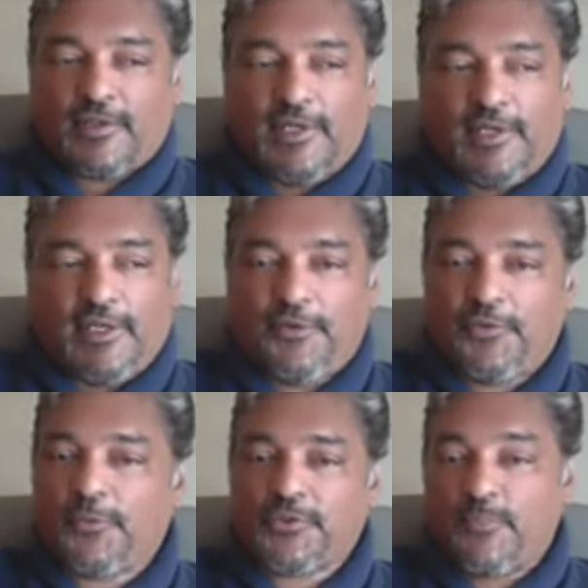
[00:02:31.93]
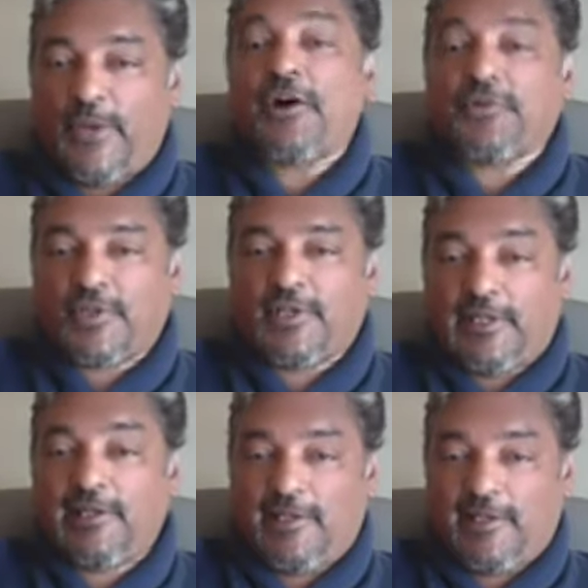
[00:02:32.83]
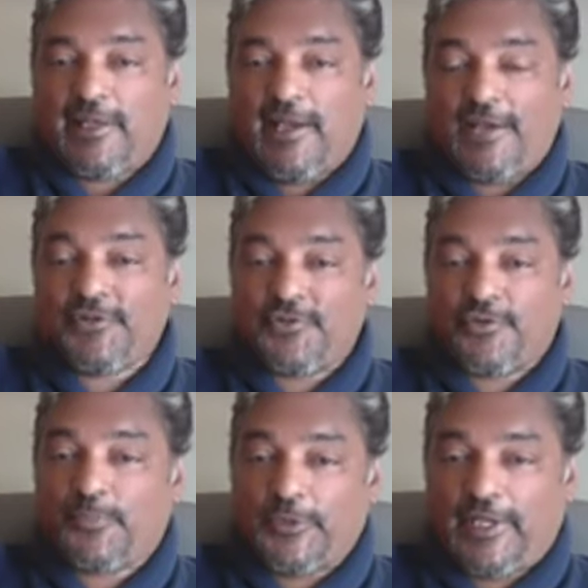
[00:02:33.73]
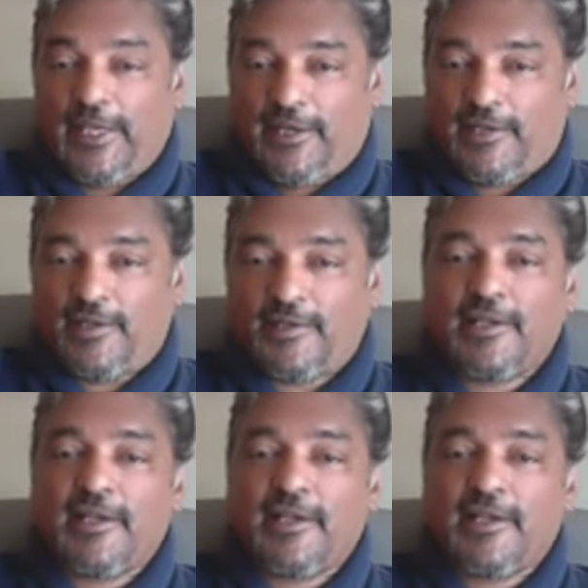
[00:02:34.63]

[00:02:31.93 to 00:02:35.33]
It was about an Indian guy who grew up in Canada,